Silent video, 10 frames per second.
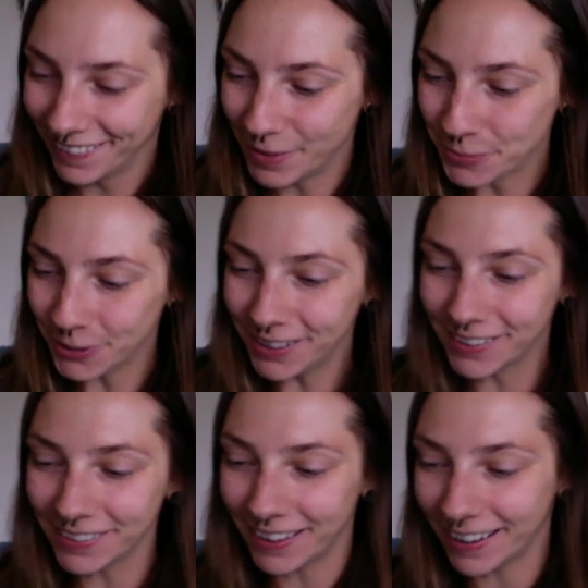I'm pretty
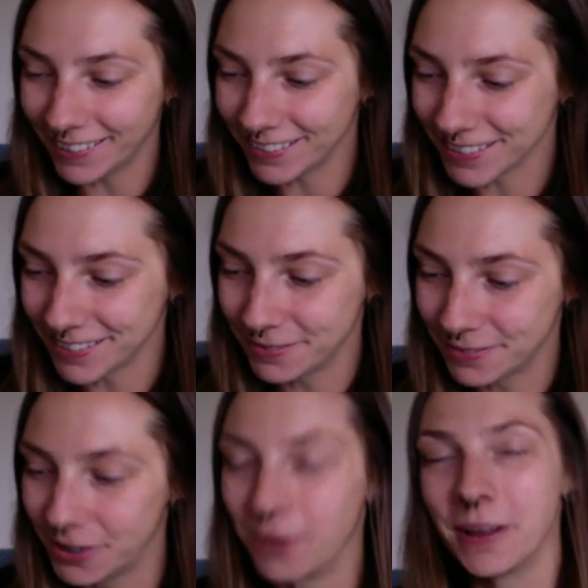good at just
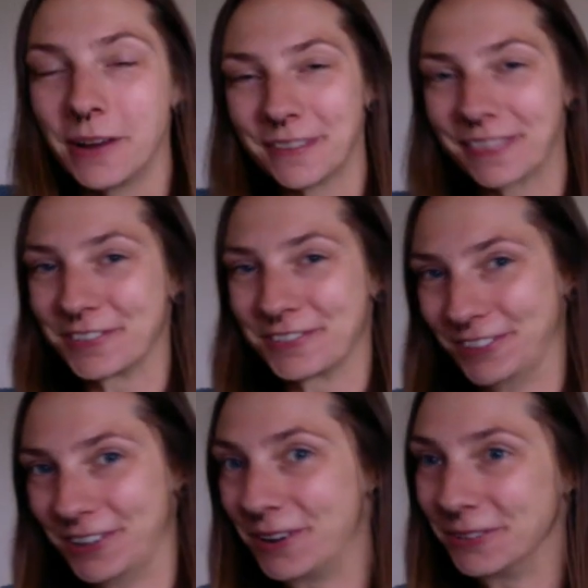going with the flow.